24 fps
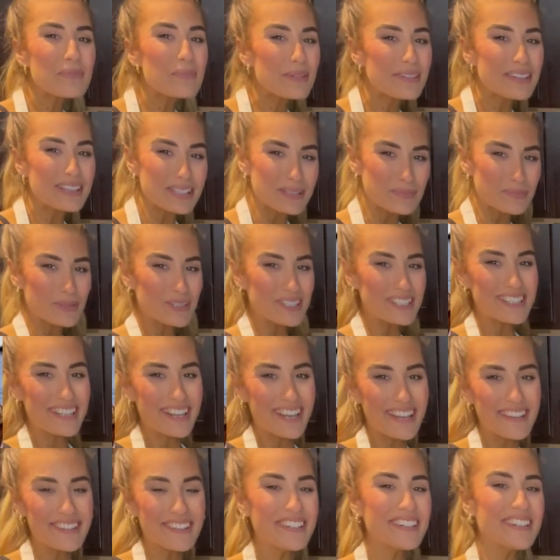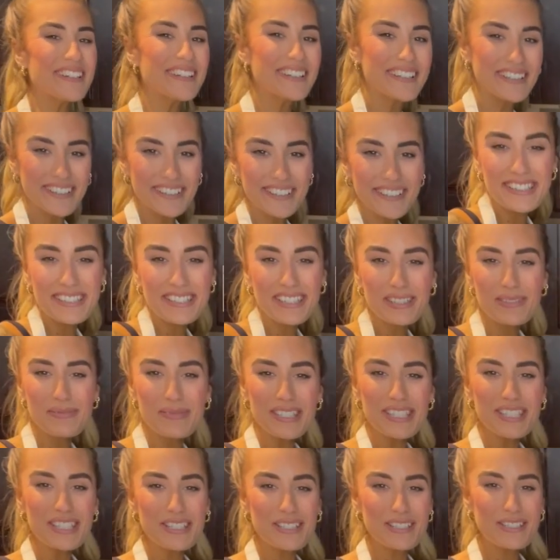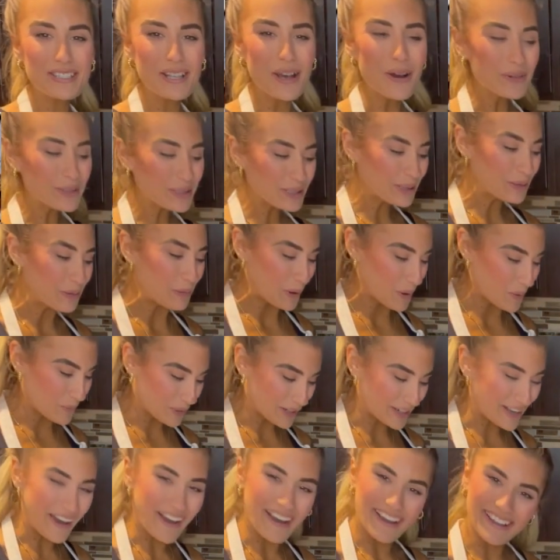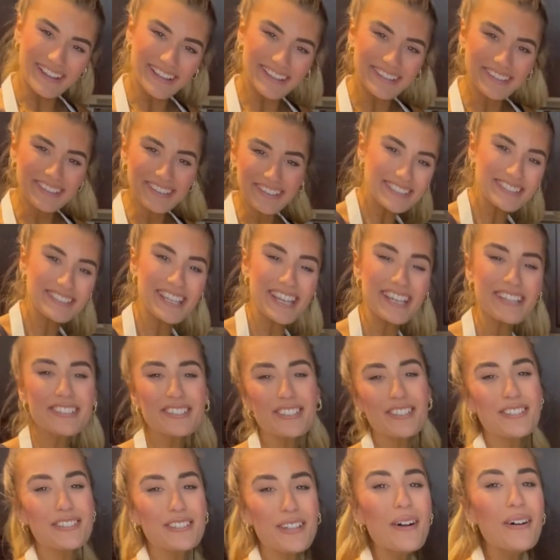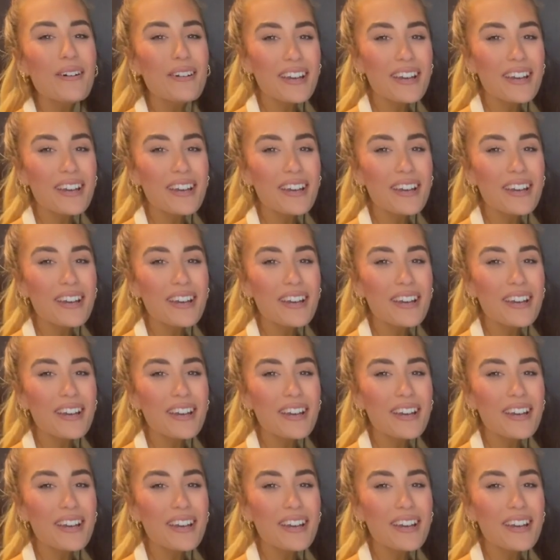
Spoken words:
to put this board together. It's gonna be so cute when we're done. It tastes so